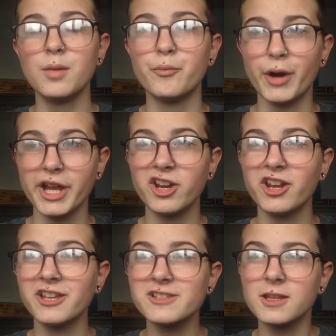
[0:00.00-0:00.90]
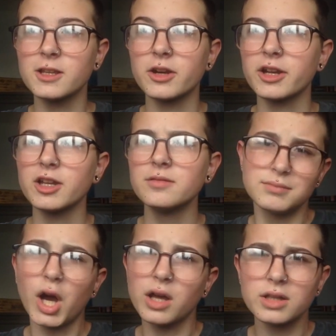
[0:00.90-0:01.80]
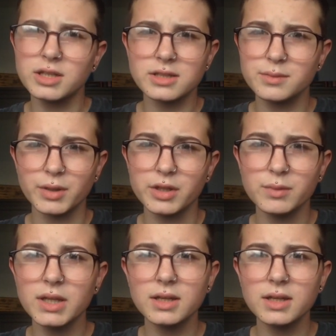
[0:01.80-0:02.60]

Mine is slightly crooked, but it doesn't bother me